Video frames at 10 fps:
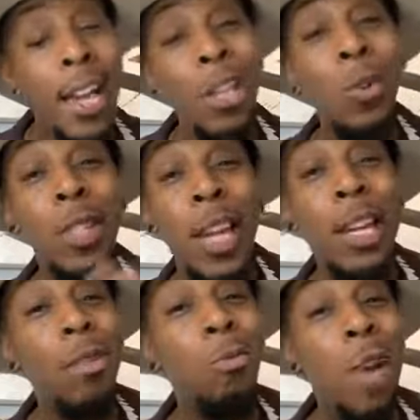And no
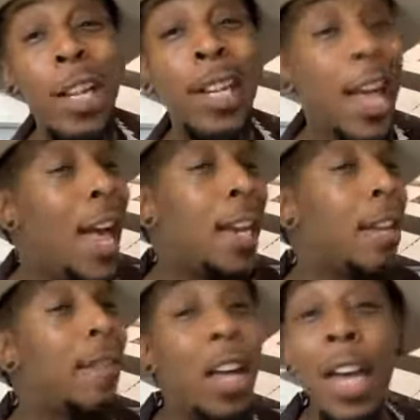telling what
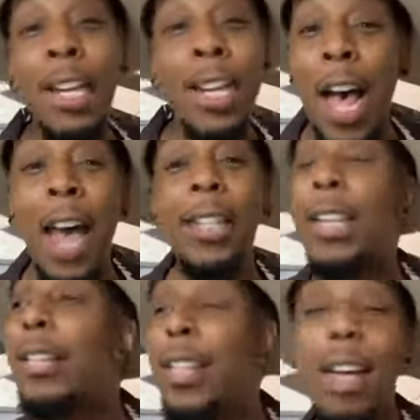kind of
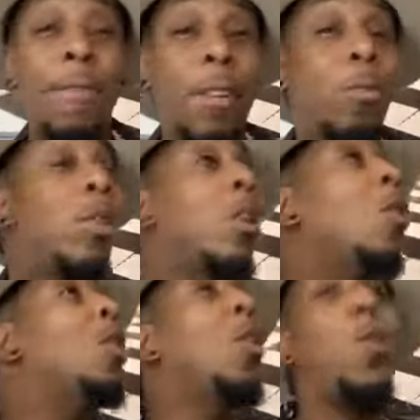ungodly stuff that was
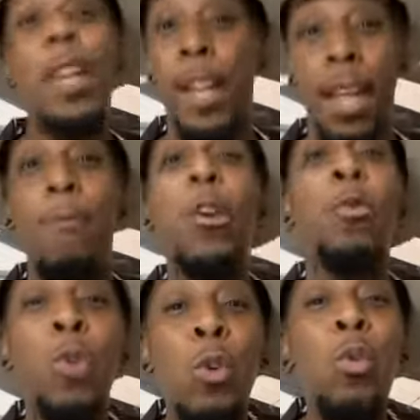going on in every
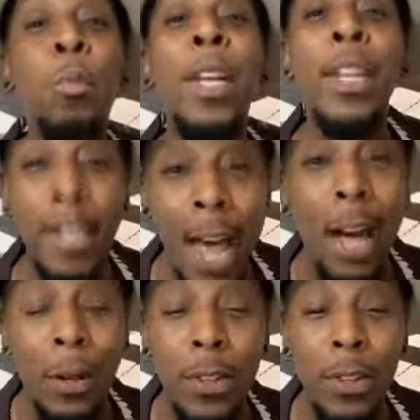room in this
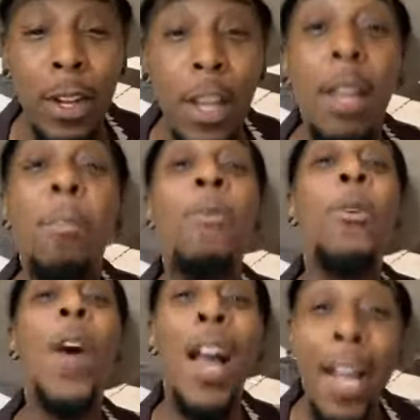house
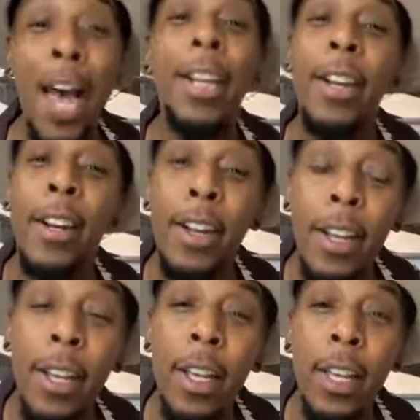before I got here.
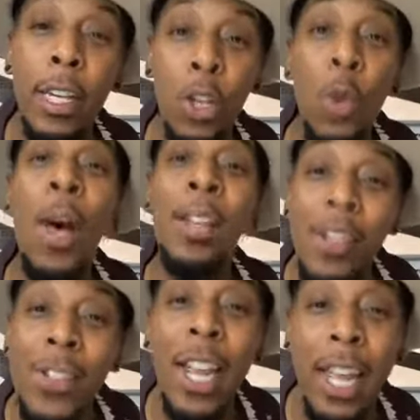Do you
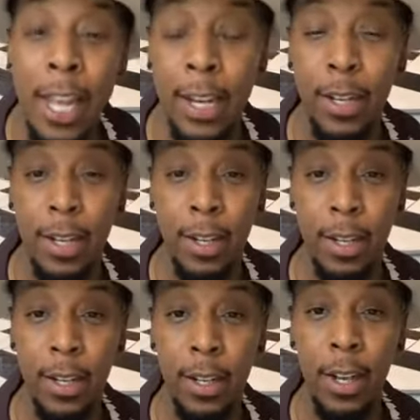understand?
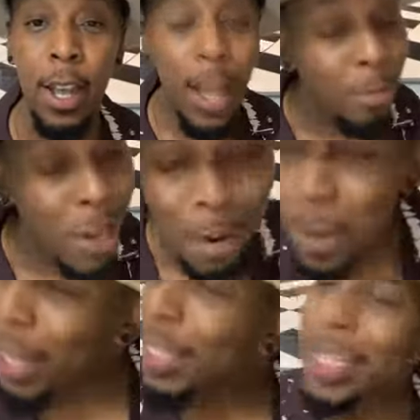I'm trying to make